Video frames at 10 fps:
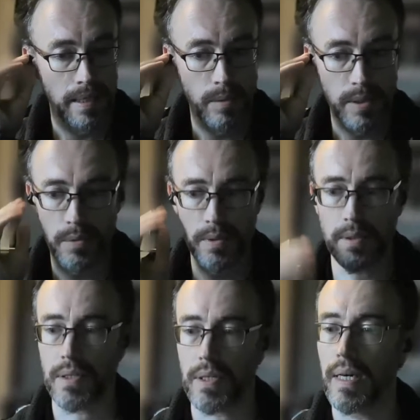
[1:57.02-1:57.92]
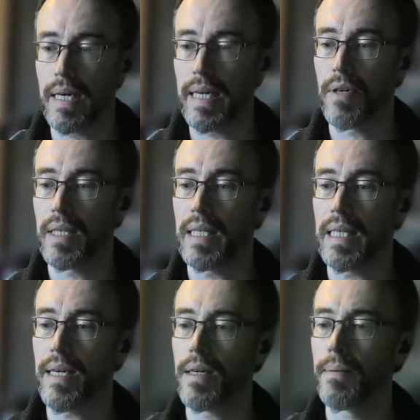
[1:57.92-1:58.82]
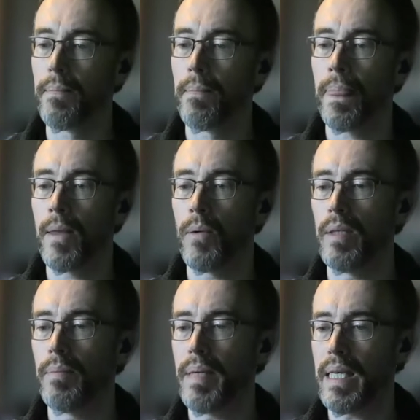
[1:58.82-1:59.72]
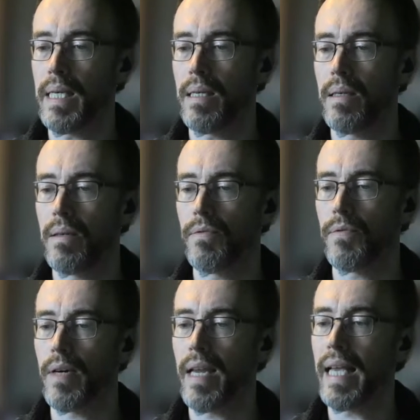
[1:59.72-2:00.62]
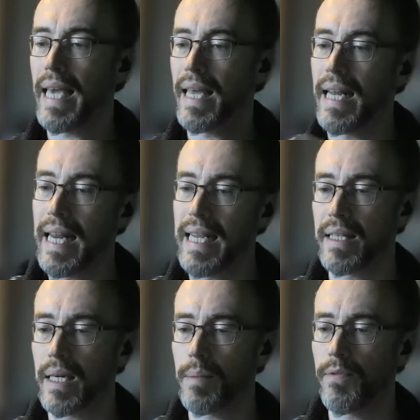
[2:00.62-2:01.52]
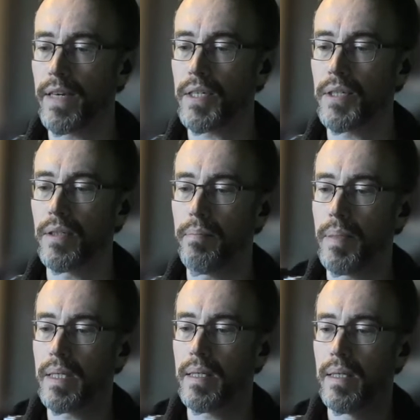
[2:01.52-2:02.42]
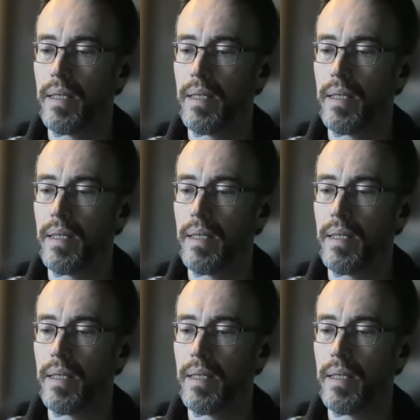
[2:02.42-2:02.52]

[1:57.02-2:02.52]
which will start later in the year, will be for, again, any healthcare professional, but